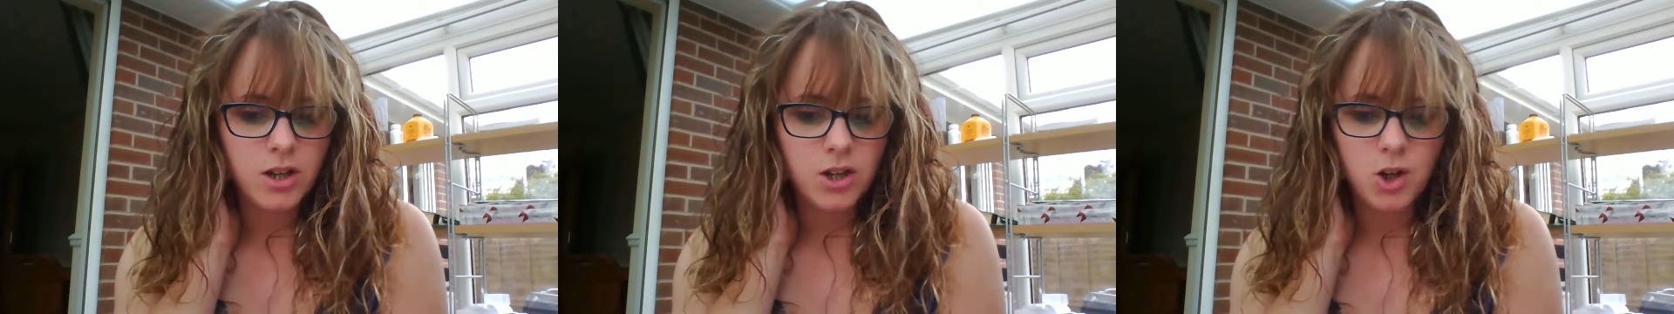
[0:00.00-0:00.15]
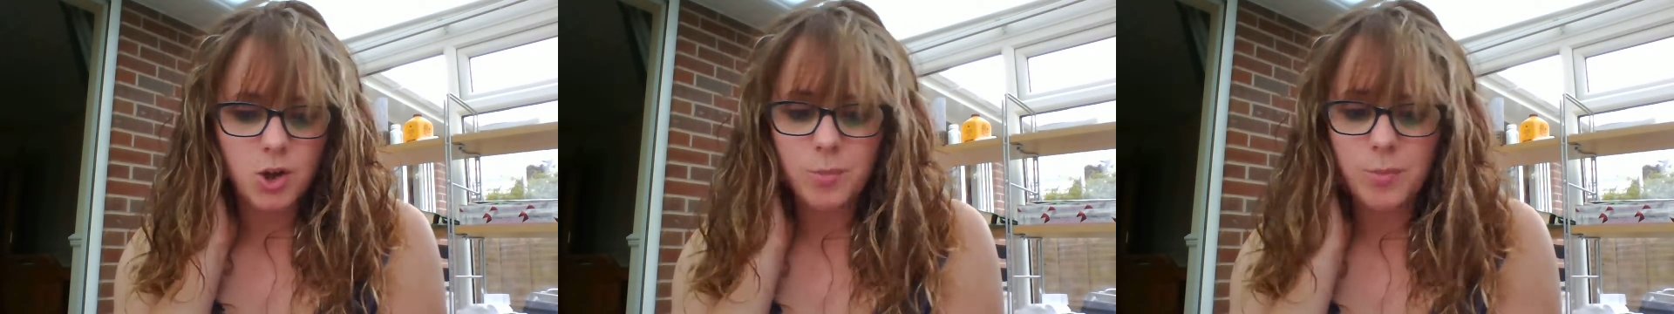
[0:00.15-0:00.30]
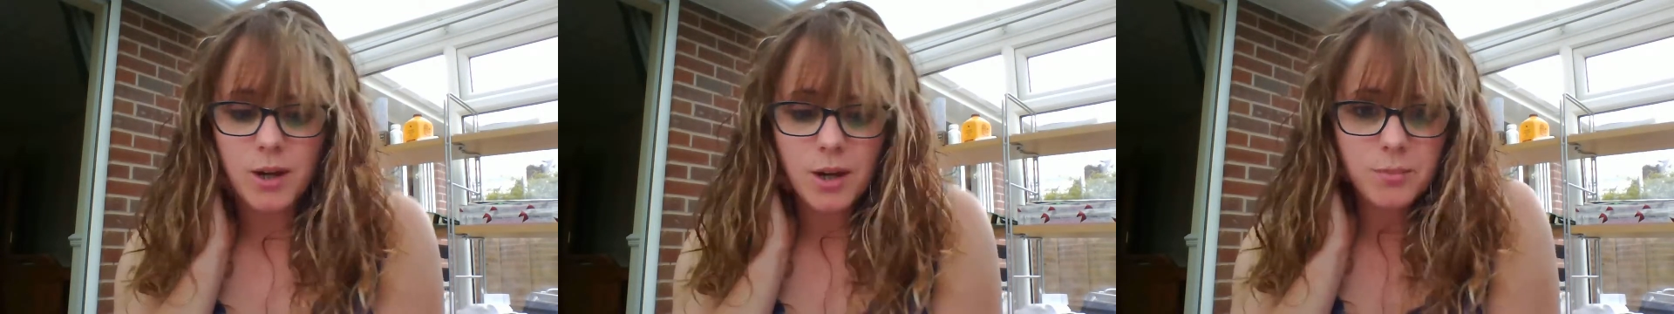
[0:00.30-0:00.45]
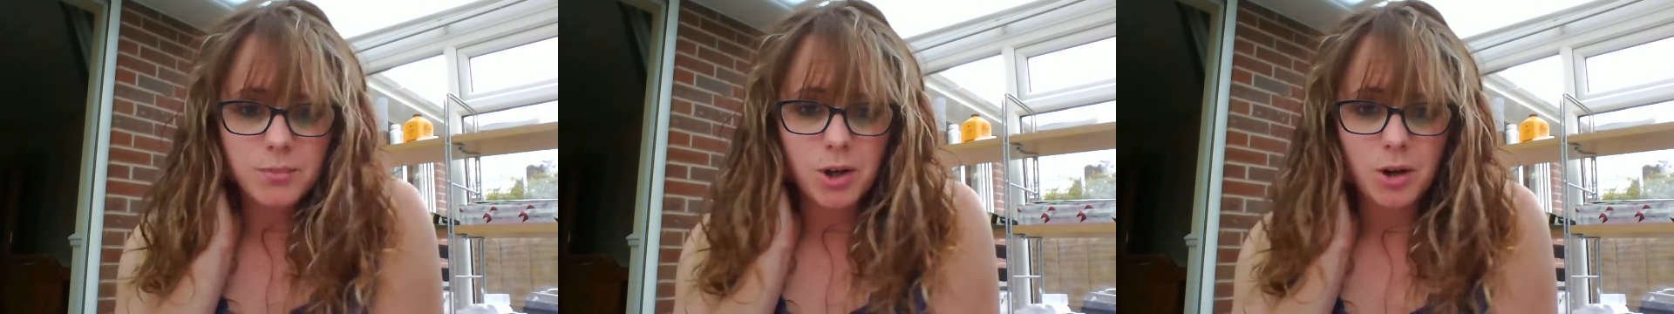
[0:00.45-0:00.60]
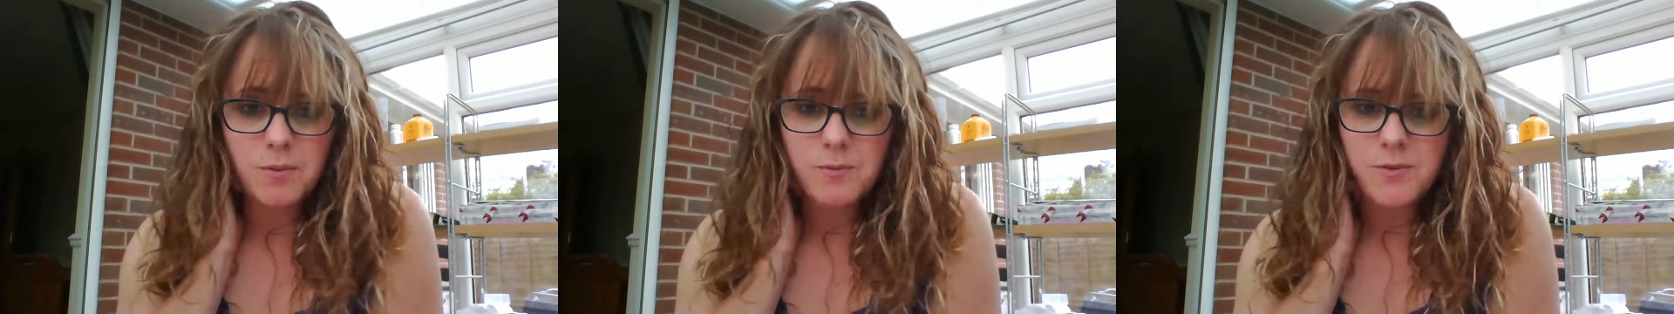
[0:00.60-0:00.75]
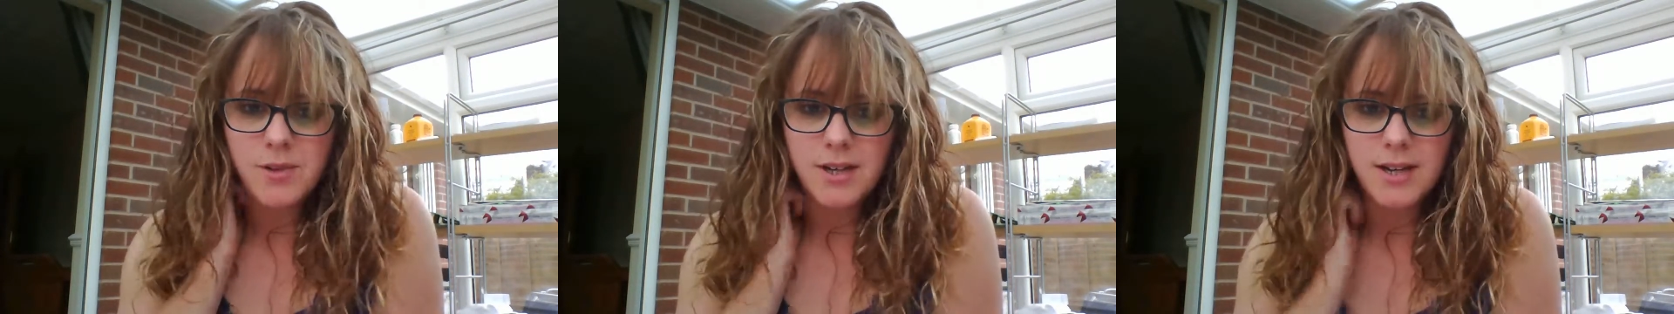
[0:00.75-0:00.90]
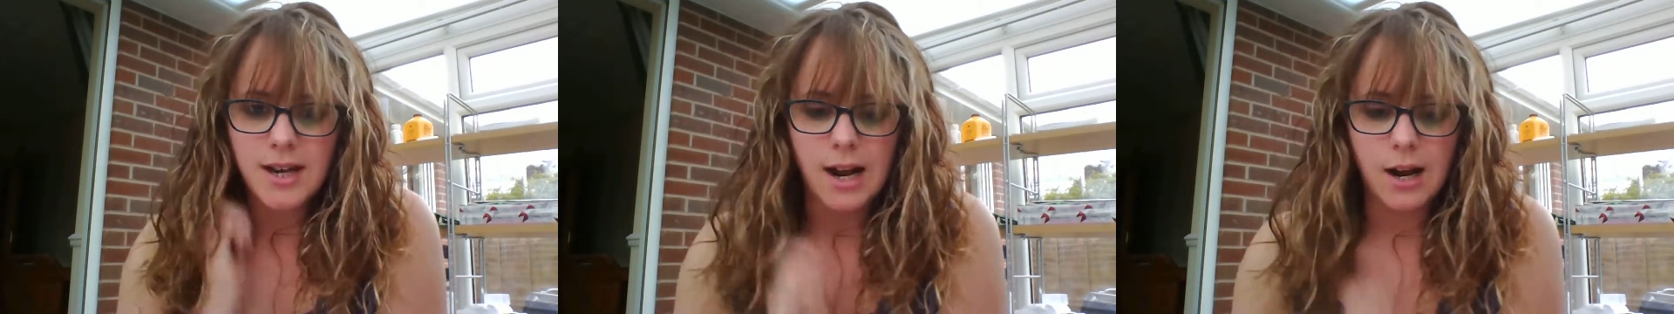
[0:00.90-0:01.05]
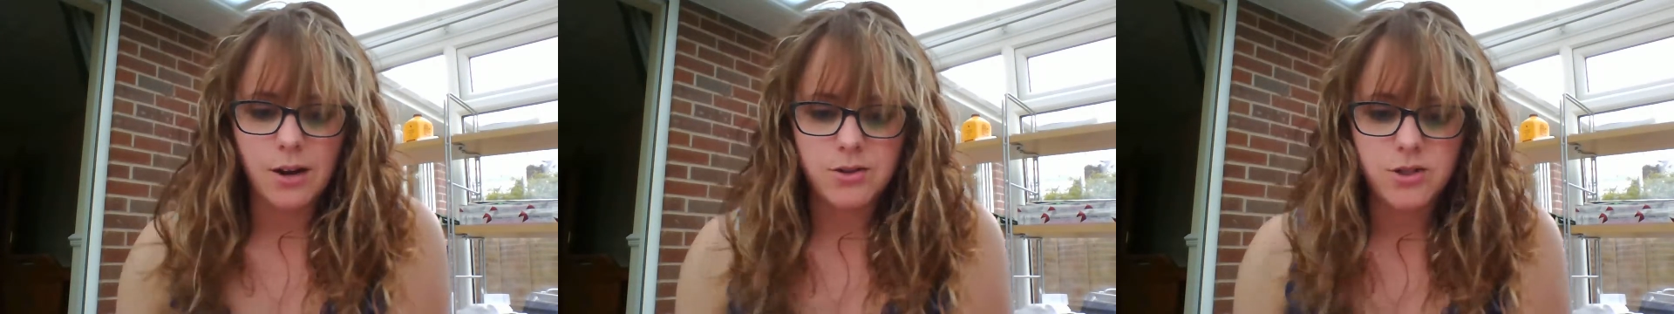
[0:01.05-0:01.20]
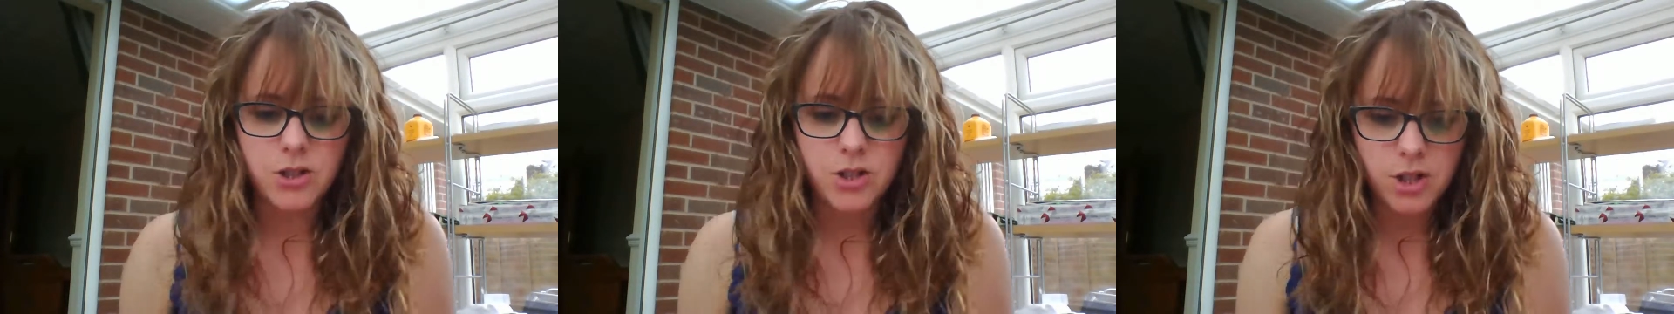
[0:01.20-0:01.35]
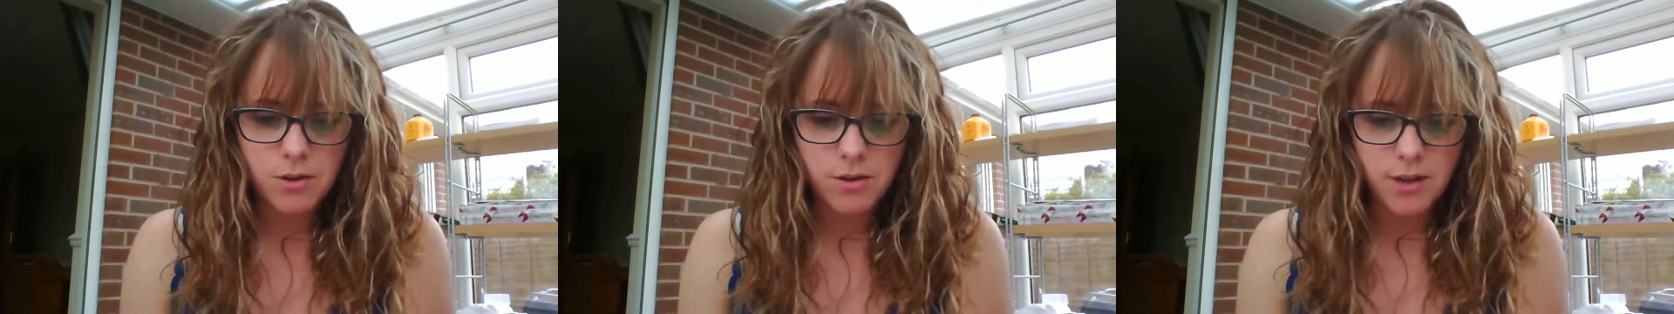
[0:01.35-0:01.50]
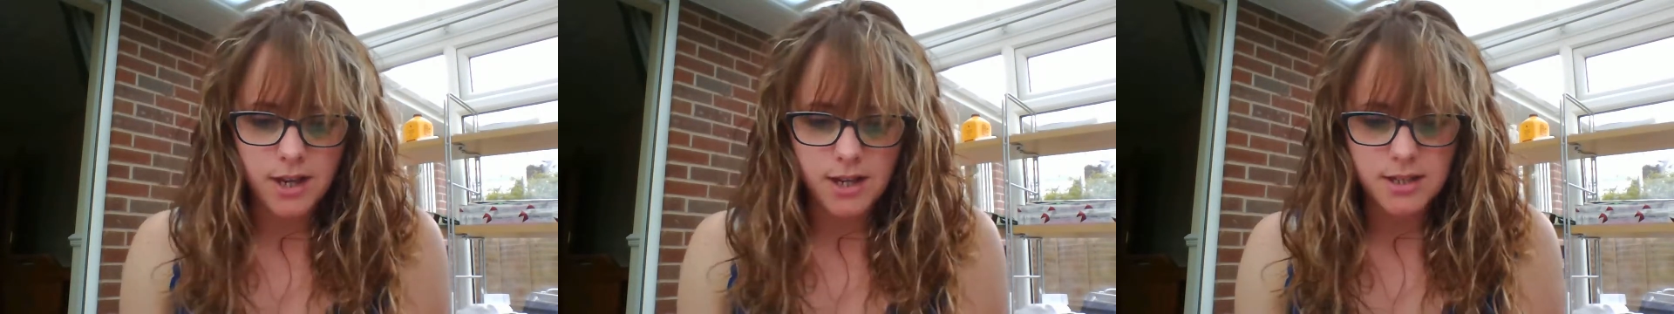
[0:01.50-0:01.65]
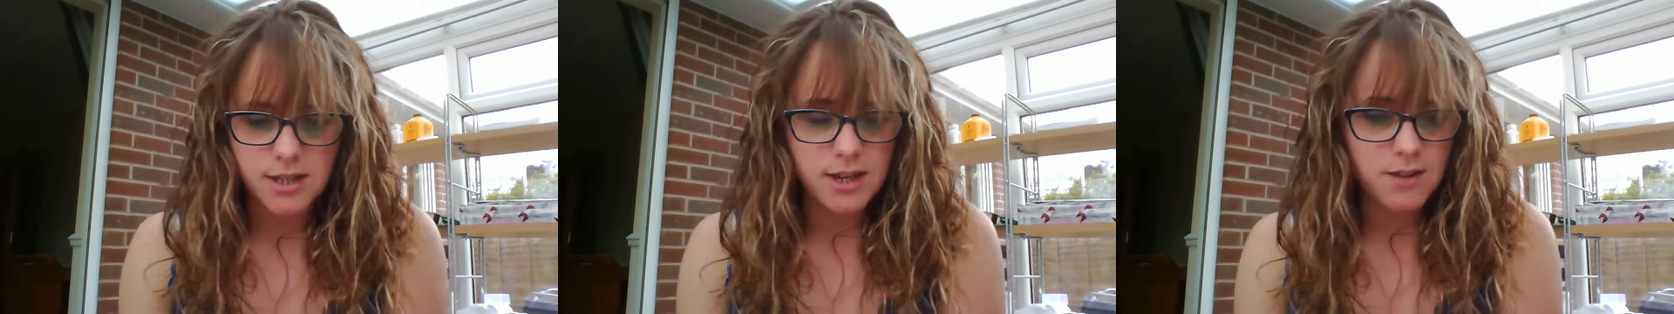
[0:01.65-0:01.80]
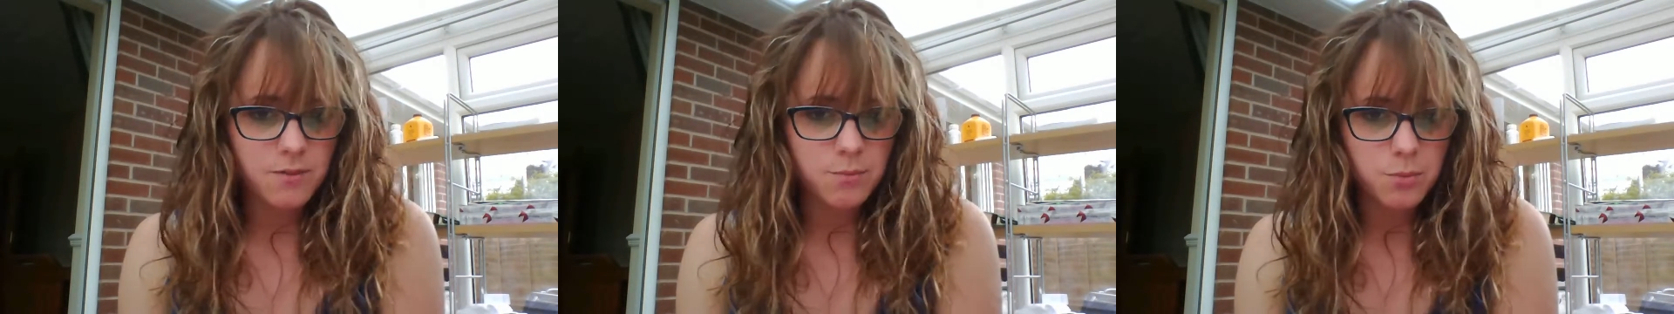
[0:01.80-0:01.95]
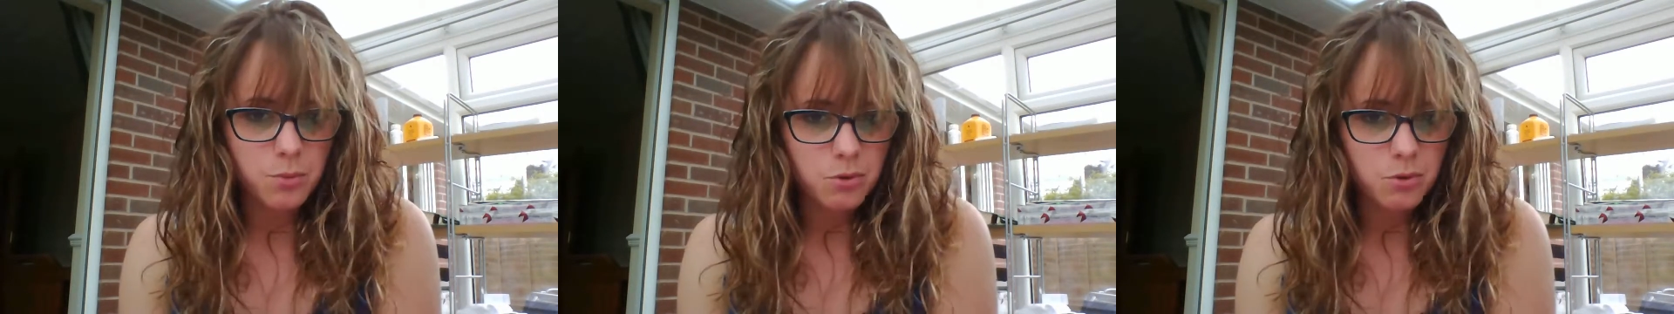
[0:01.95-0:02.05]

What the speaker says: you'll become confident in how to do this even